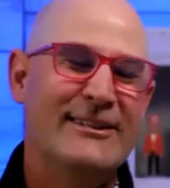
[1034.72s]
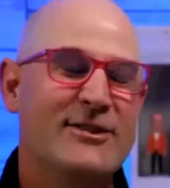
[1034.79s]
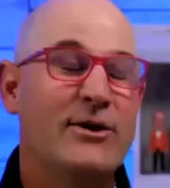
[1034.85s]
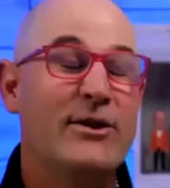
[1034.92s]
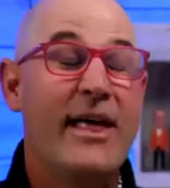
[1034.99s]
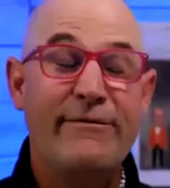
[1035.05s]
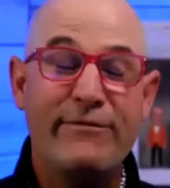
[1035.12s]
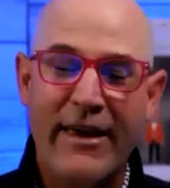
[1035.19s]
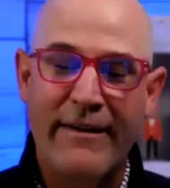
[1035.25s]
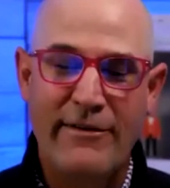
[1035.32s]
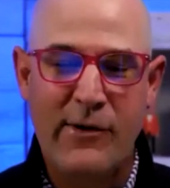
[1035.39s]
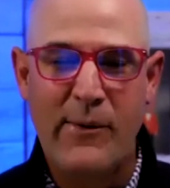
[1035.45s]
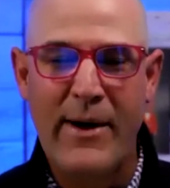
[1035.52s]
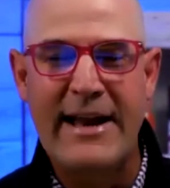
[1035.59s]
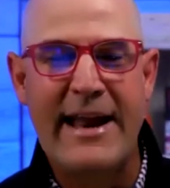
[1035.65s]
they've given
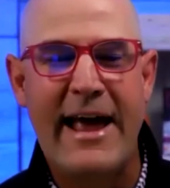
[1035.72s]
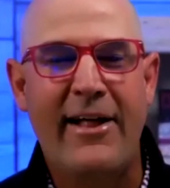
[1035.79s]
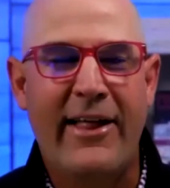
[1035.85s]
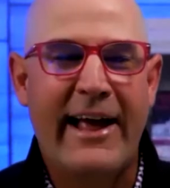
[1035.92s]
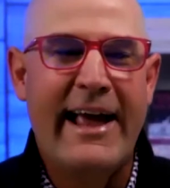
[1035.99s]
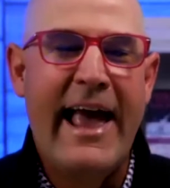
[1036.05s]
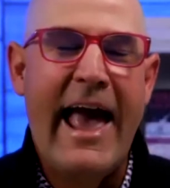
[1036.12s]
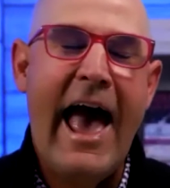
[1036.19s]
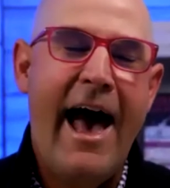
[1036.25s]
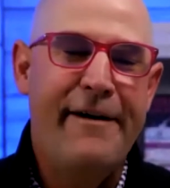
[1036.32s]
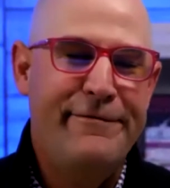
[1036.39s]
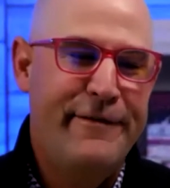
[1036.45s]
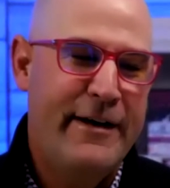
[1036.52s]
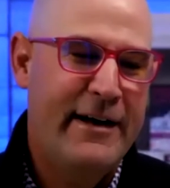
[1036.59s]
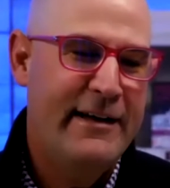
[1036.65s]
away now like a half
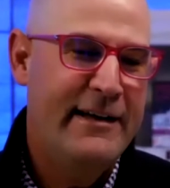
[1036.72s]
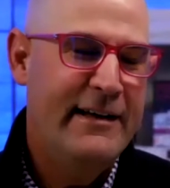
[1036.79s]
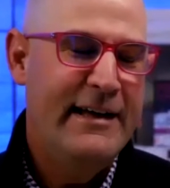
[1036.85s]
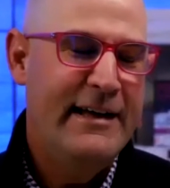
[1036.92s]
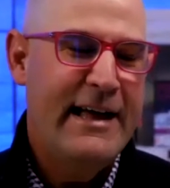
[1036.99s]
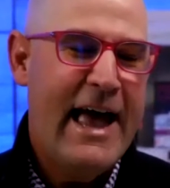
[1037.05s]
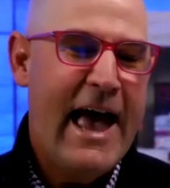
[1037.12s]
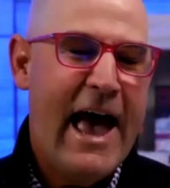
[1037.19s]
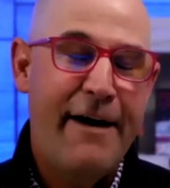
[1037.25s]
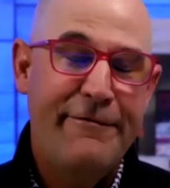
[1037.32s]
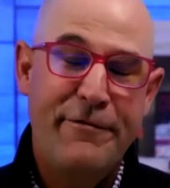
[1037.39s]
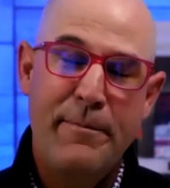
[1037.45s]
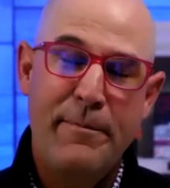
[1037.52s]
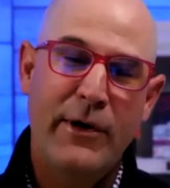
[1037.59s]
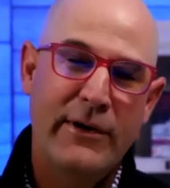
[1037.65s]
a
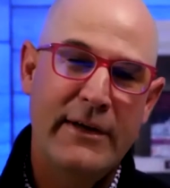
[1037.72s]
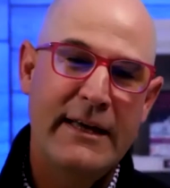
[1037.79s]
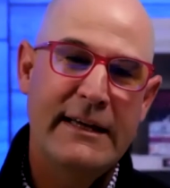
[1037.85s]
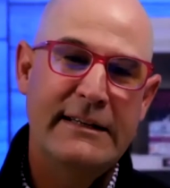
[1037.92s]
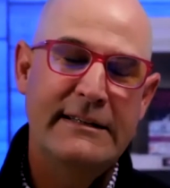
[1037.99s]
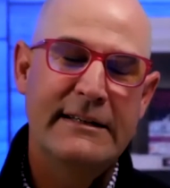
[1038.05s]
billion